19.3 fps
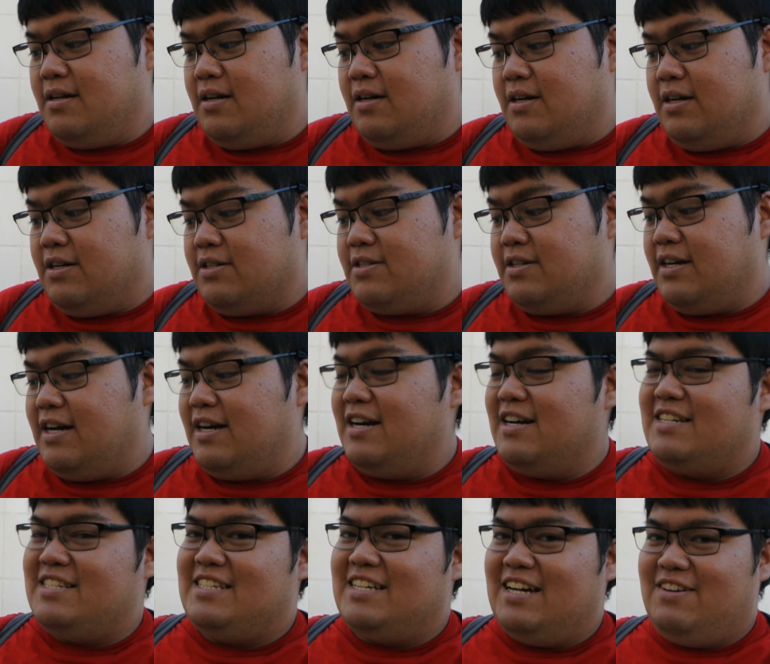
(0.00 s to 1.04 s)
we also got
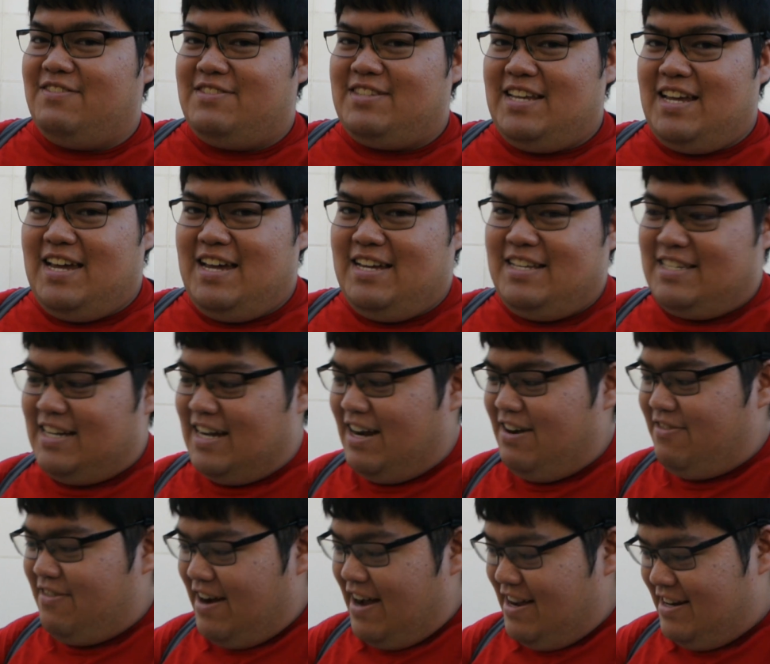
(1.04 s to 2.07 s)
ourselves a
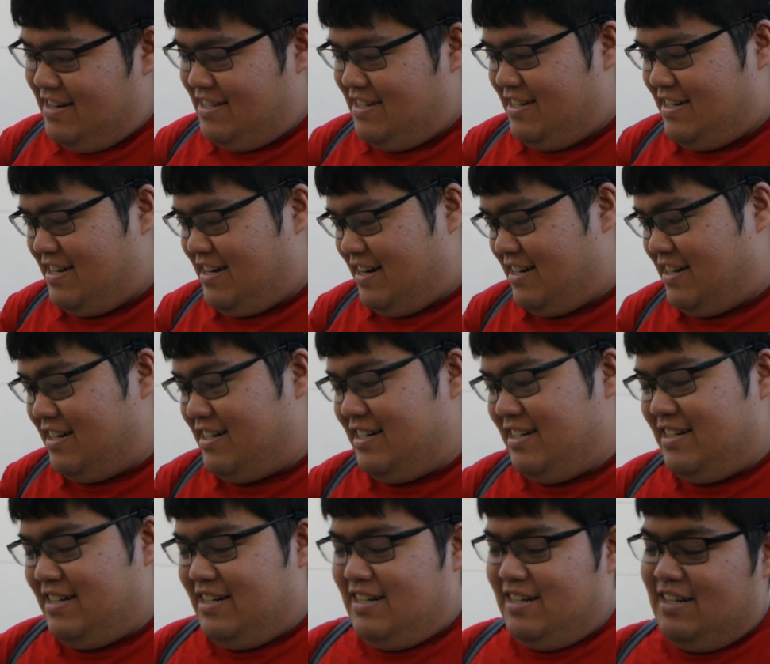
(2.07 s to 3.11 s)
Tyranitar.
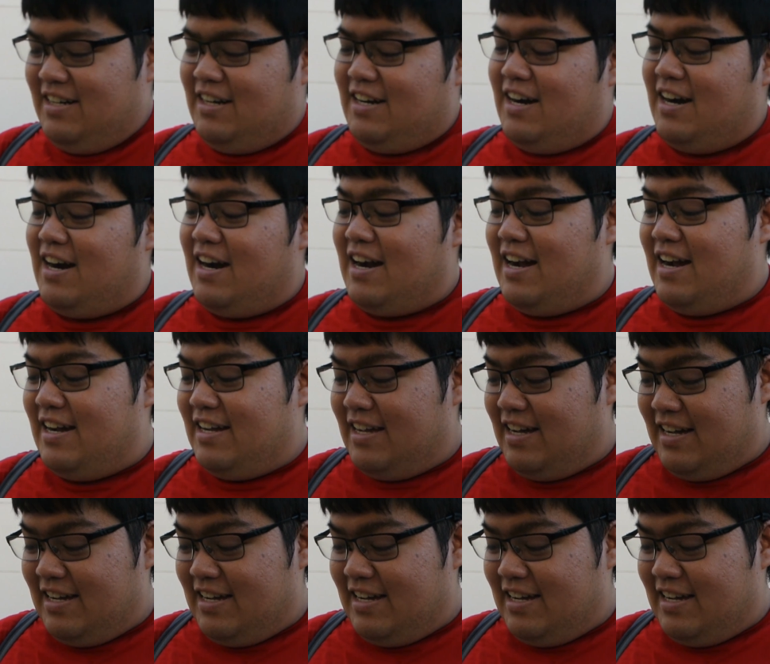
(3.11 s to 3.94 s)
Alright,